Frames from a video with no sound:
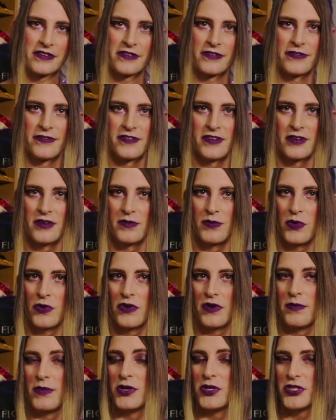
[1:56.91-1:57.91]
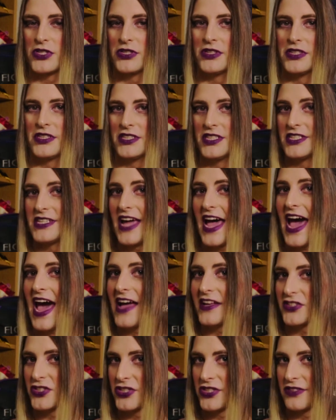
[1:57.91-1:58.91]
to feel more emotionally
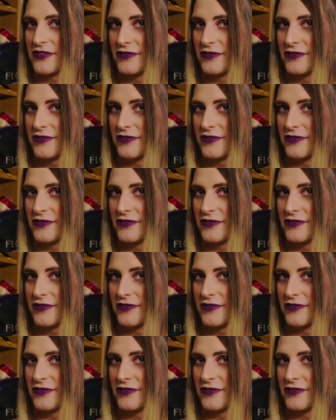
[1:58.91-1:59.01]
detached